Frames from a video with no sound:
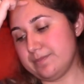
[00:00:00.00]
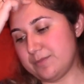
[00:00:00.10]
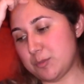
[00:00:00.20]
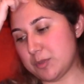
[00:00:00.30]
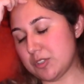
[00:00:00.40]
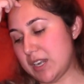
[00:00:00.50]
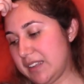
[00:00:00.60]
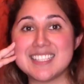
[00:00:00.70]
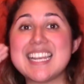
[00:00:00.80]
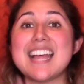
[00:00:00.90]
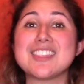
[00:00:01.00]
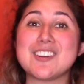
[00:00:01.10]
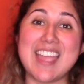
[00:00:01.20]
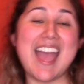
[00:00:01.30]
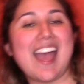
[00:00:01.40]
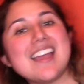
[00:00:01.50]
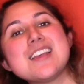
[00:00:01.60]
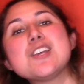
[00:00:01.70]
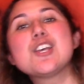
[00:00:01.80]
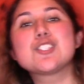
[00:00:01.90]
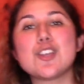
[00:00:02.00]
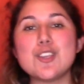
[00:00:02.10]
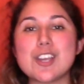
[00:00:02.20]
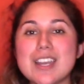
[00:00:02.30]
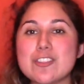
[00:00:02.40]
For pozole. Cilantro, yeah. So you could